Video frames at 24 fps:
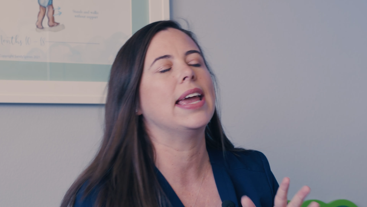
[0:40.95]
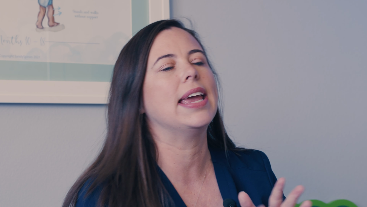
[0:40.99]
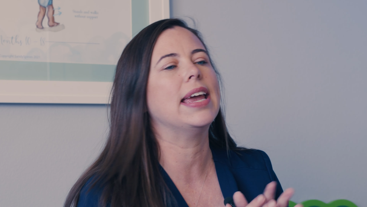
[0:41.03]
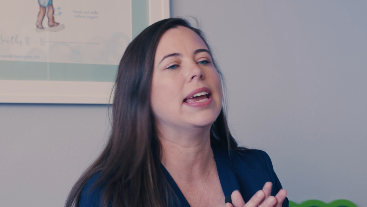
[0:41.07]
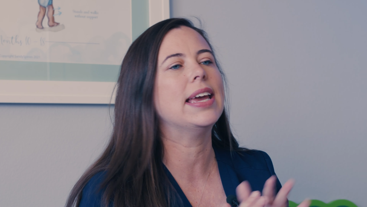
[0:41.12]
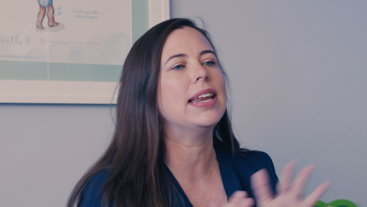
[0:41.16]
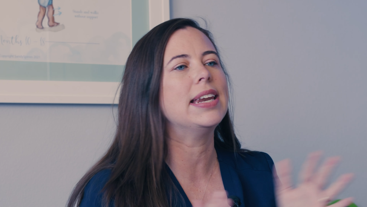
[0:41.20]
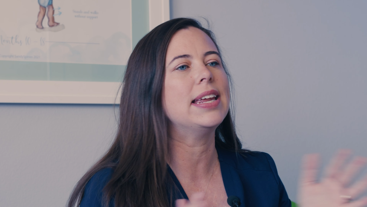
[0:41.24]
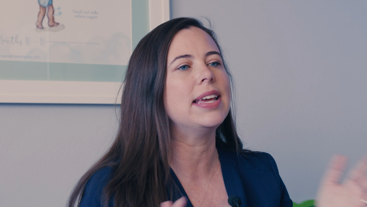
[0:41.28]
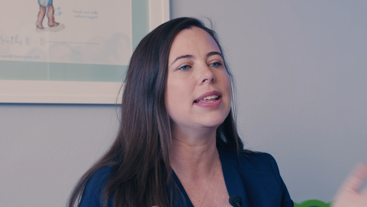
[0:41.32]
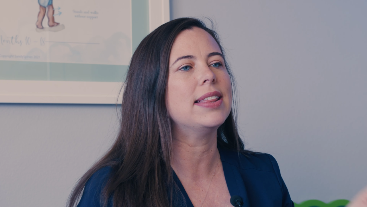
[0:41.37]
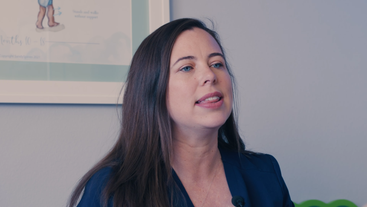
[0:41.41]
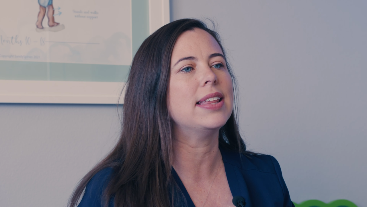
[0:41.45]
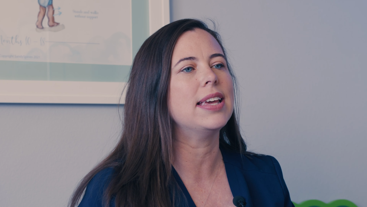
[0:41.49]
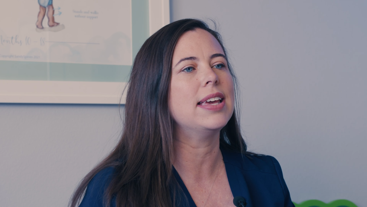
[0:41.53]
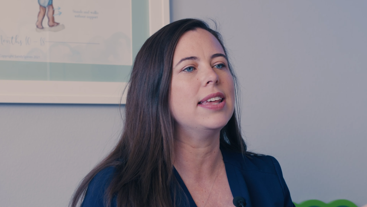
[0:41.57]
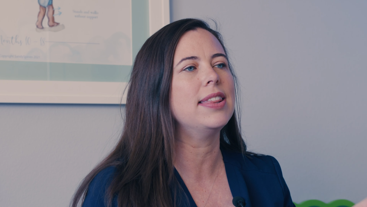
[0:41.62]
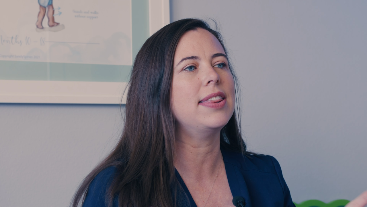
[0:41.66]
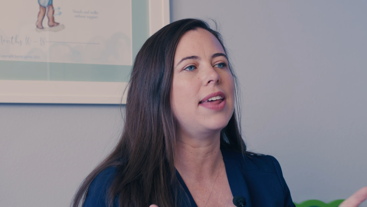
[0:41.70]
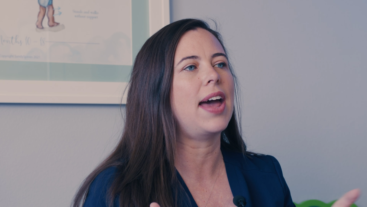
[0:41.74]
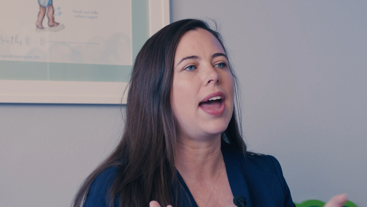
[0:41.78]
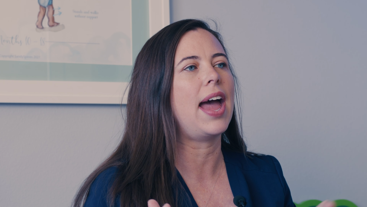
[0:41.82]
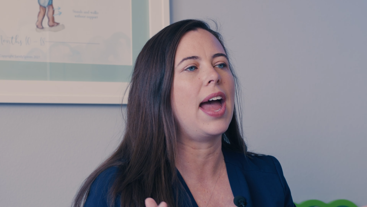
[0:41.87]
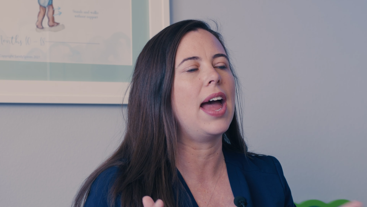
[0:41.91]

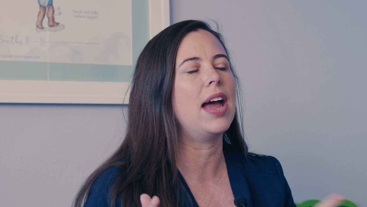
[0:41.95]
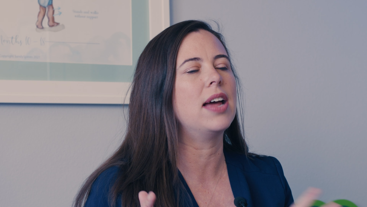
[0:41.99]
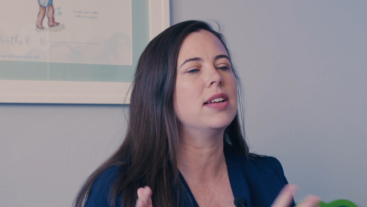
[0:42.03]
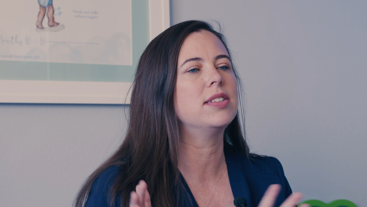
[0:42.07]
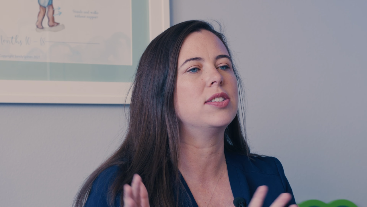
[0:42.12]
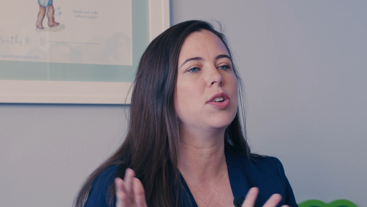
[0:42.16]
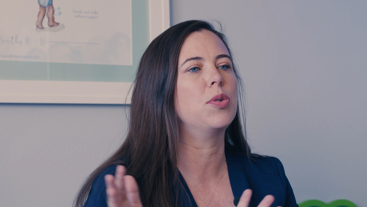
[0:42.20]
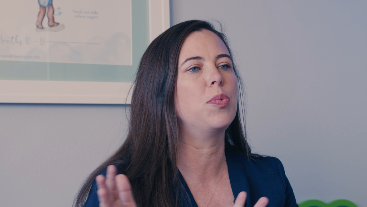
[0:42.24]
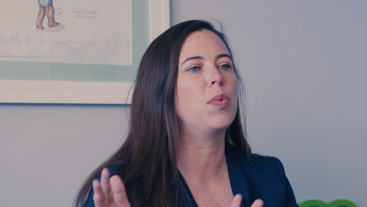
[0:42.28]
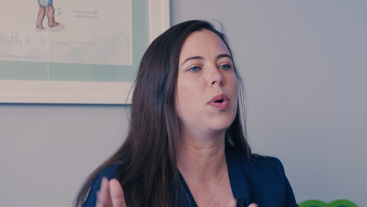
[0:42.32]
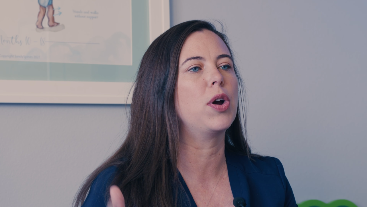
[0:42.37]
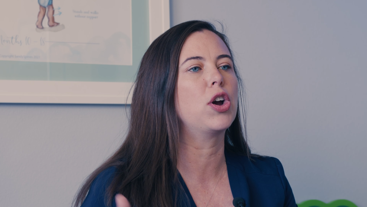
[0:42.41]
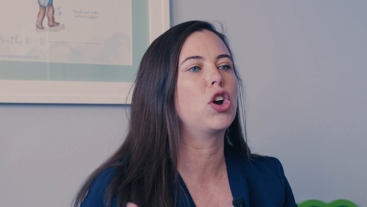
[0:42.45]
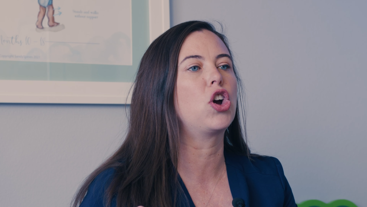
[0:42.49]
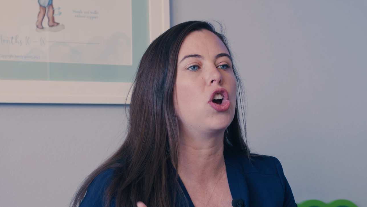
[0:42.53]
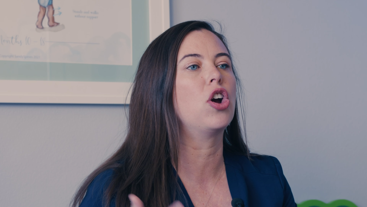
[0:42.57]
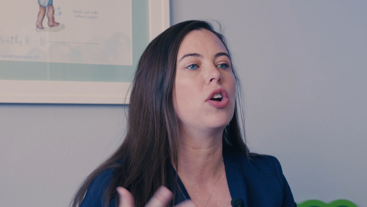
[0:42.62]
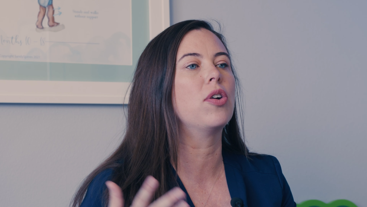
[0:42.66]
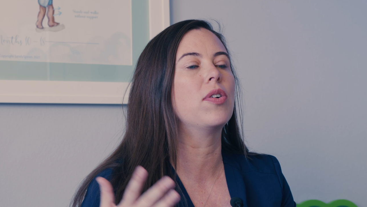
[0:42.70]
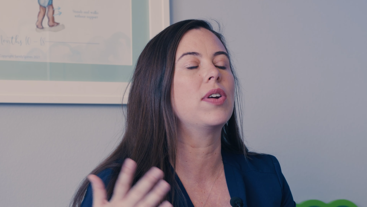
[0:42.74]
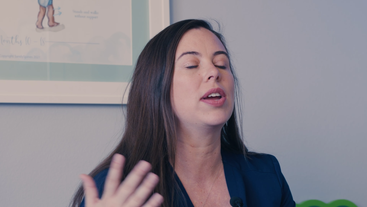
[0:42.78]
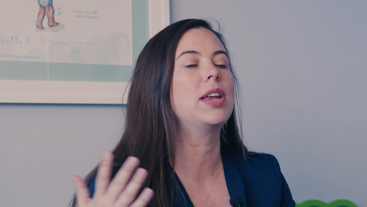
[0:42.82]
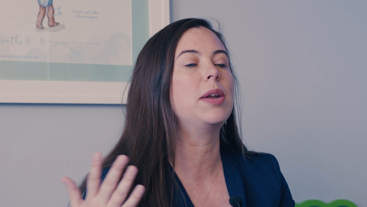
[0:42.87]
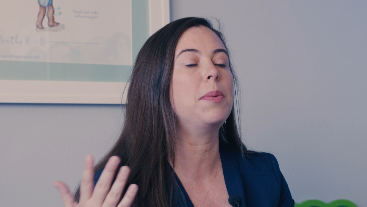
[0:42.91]
Anything that has a
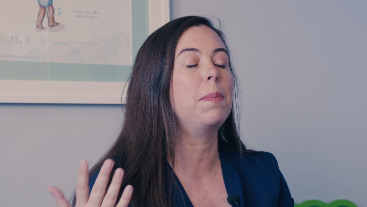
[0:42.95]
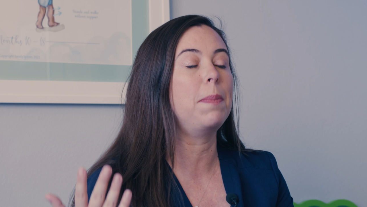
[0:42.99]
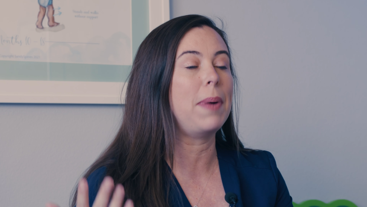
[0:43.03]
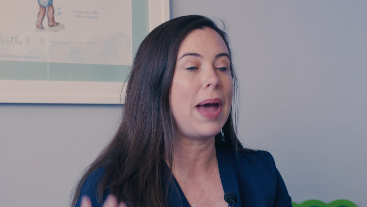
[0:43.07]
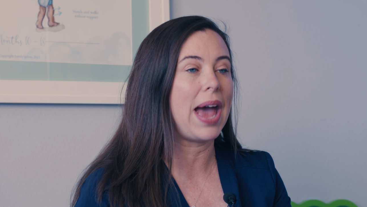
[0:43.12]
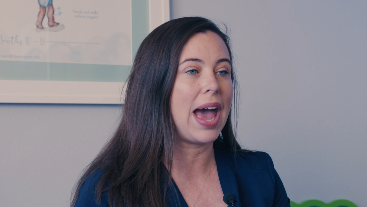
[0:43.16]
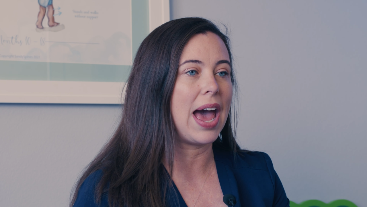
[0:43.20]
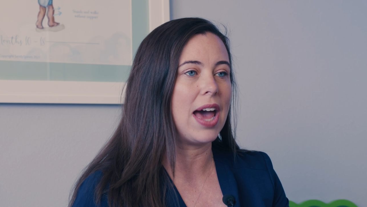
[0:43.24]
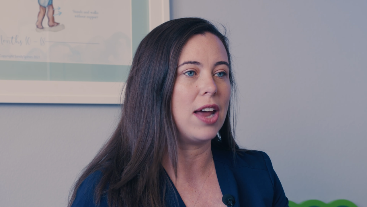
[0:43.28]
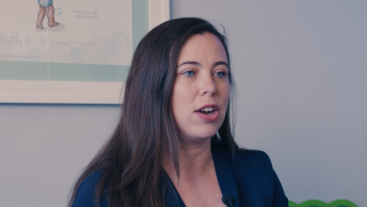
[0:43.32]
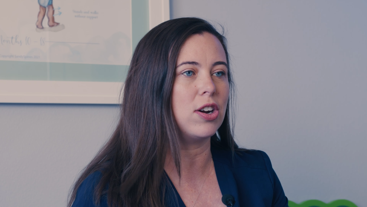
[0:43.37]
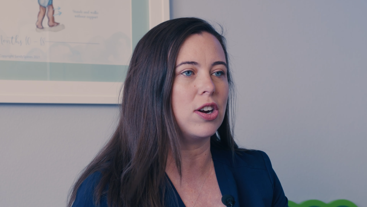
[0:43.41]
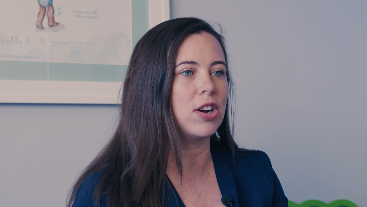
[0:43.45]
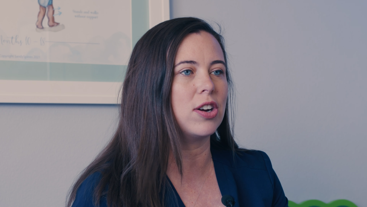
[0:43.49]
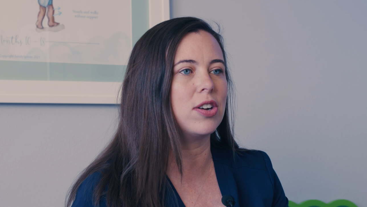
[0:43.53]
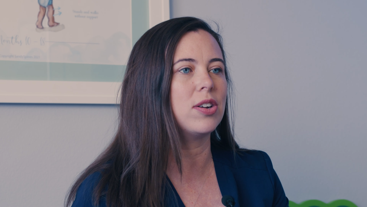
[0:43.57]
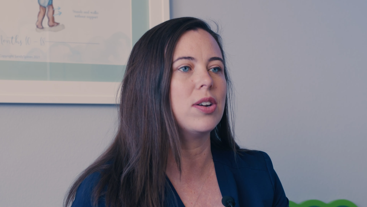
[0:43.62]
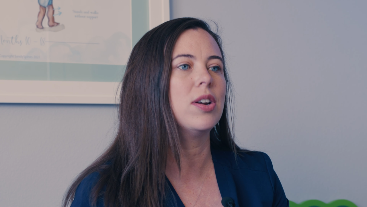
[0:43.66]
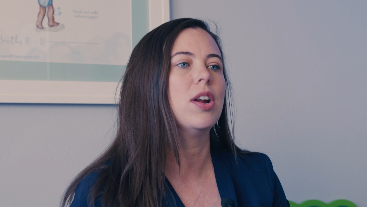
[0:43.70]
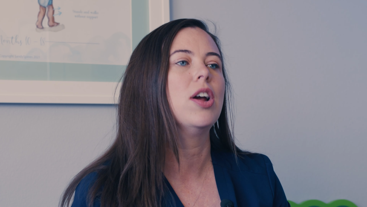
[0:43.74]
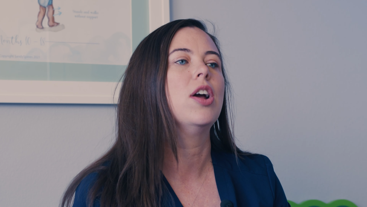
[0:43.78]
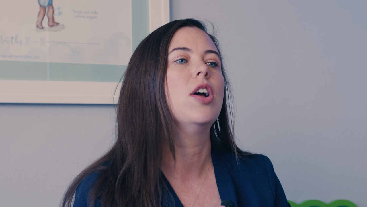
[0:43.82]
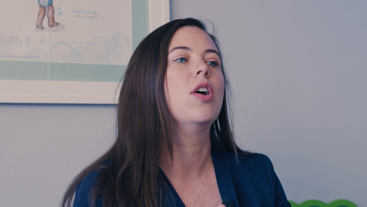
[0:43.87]
recurring pattern,